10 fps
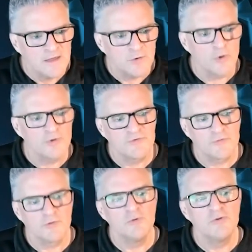In order
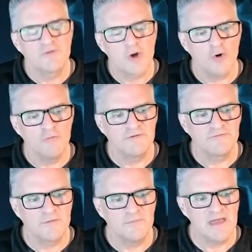to remove COVID
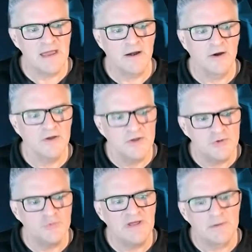from the air,
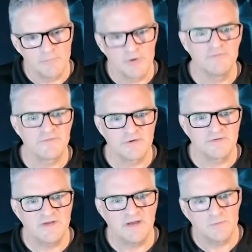you need a MERV
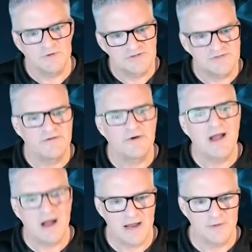13, which is a
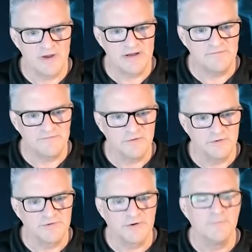very high rated
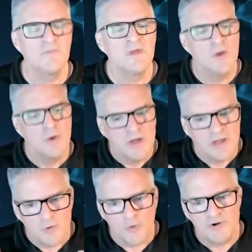filter.
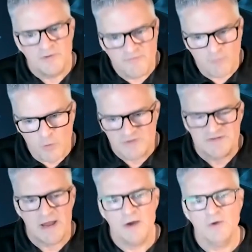In order to
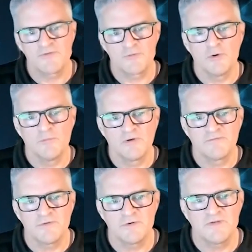force air through a MERV
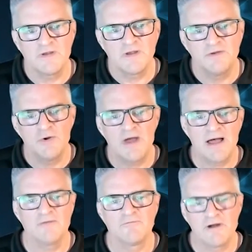13, you
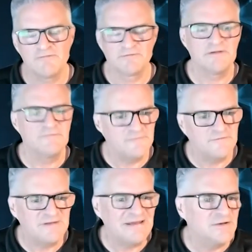have roughly
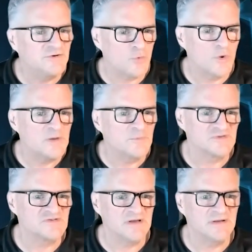15 to
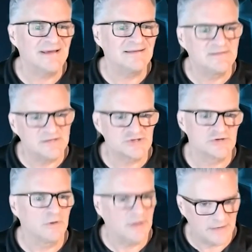20%
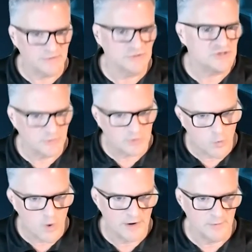additional energy
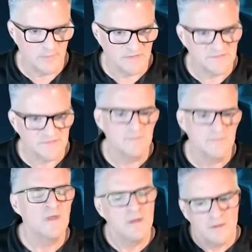requirements.
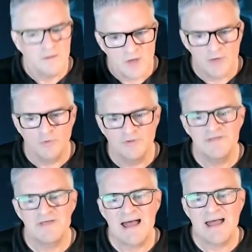Not
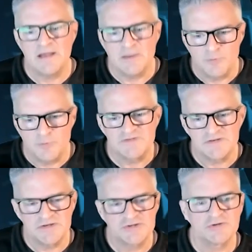only that, it puts
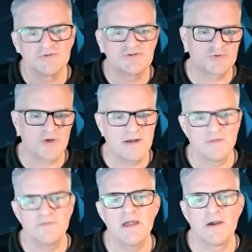additional strain
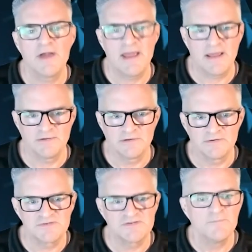on the air
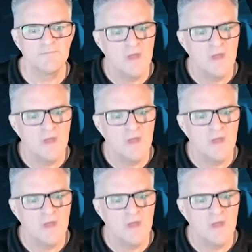handlers.